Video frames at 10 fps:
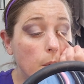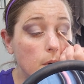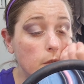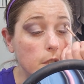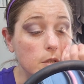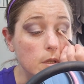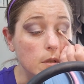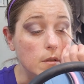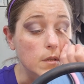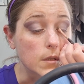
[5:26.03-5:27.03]
wonder if I should have
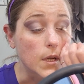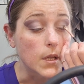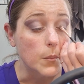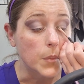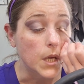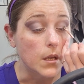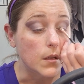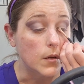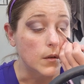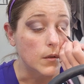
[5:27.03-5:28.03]
used a slightly
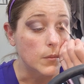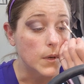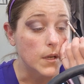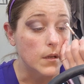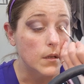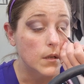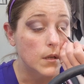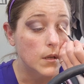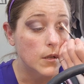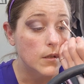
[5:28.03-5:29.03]
pinky toned one.
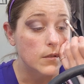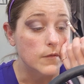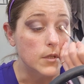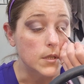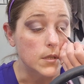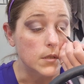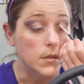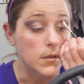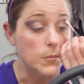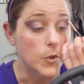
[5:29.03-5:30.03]
This
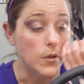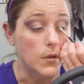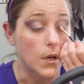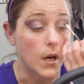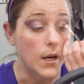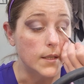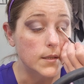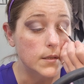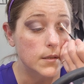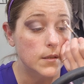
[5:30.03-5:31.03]
is more an
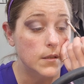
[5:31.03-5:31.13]
ice